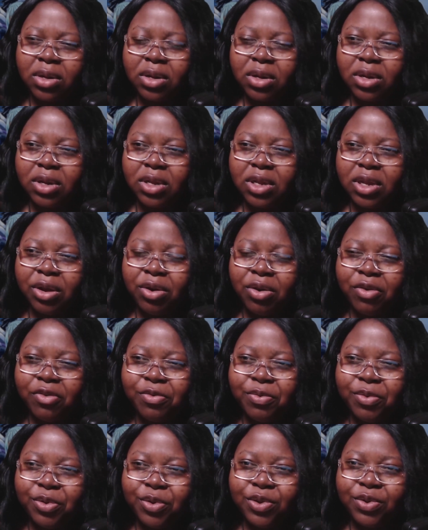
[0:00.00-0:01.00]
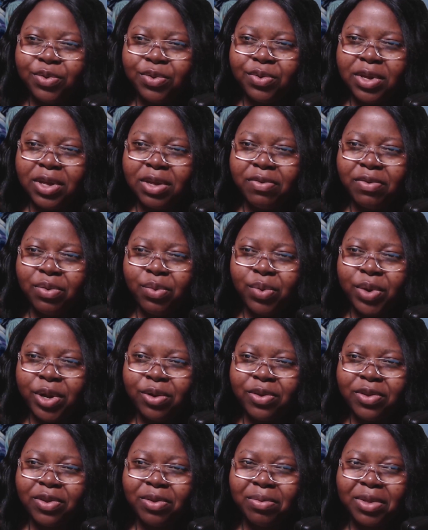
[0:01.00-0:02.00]
You said earth spirit to give it weight
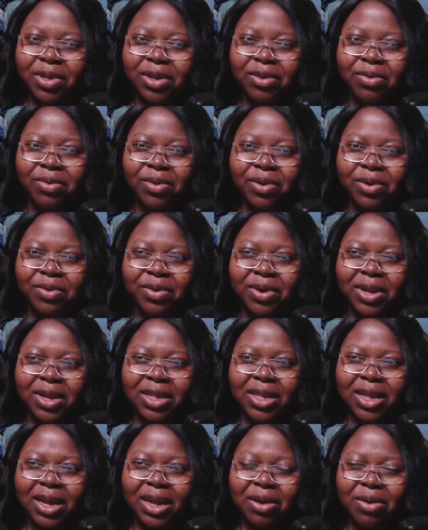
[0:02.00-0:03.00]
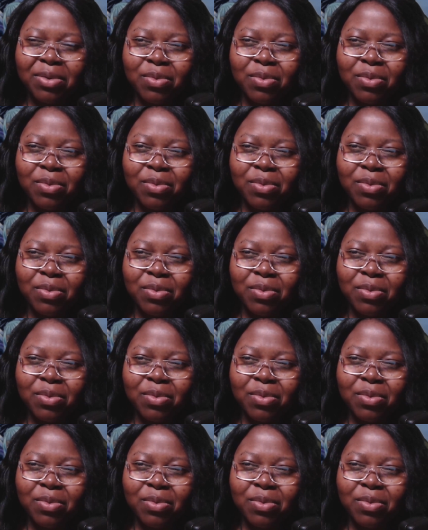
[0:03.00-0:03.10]
or something or whatever like that.